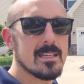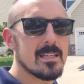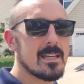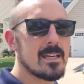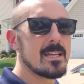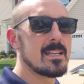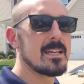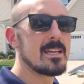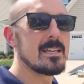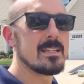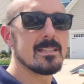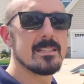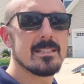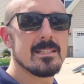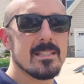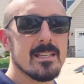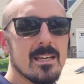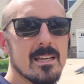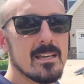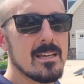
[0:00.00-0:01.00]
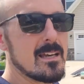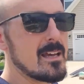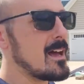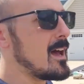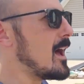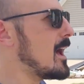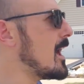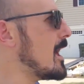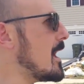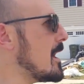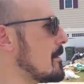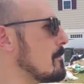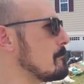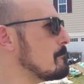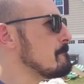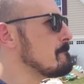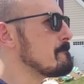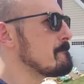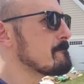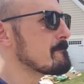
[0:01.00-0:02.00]
is
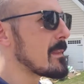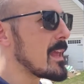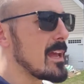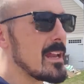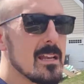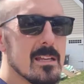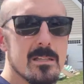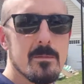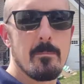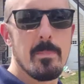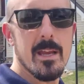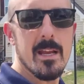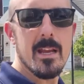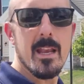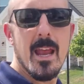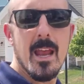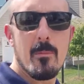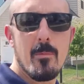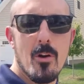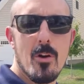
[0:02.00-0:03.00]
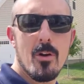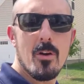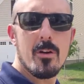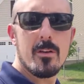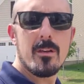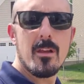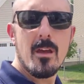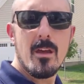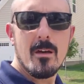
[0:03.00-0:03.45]
a big neighborhood.